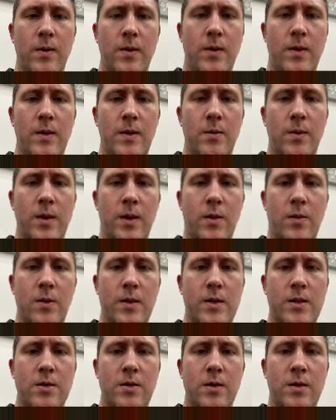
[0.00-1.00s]

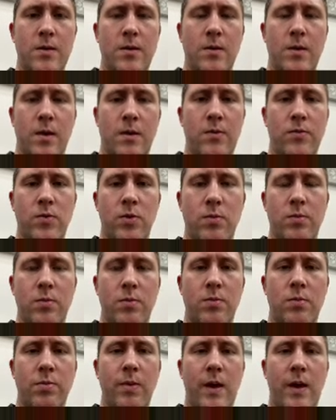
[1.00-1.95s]
Here's I've done